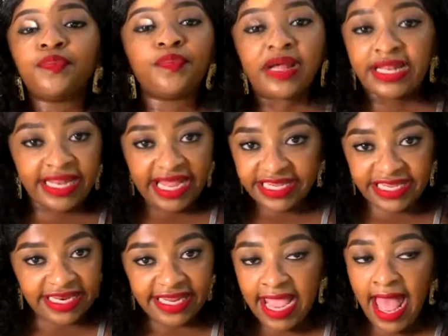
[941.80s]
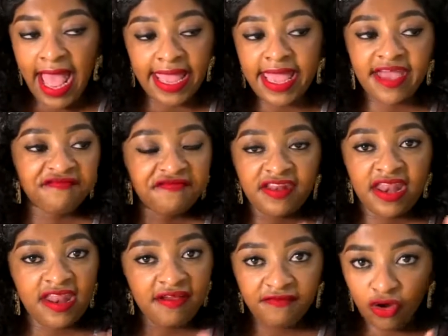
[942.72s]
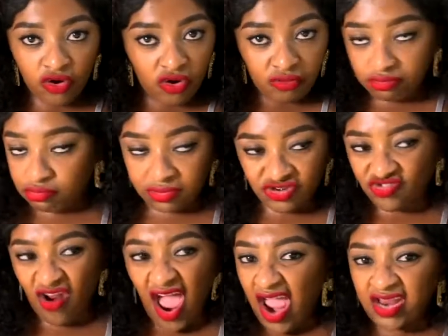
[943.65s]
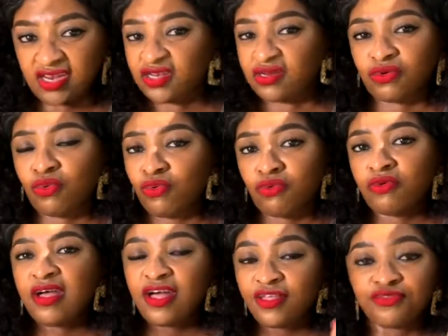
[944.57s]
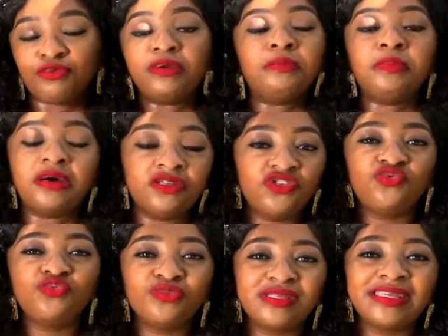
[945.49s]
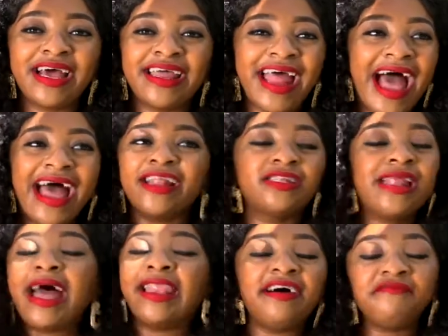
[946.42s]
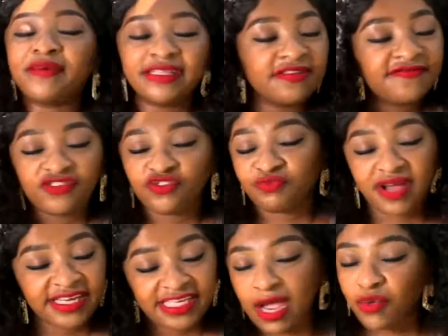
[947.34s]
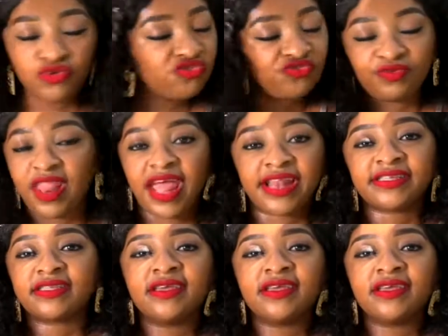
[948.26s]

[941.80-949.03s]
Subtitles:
But luckily, I have never tried or thought about suicide. I love myself too much. I won't do that.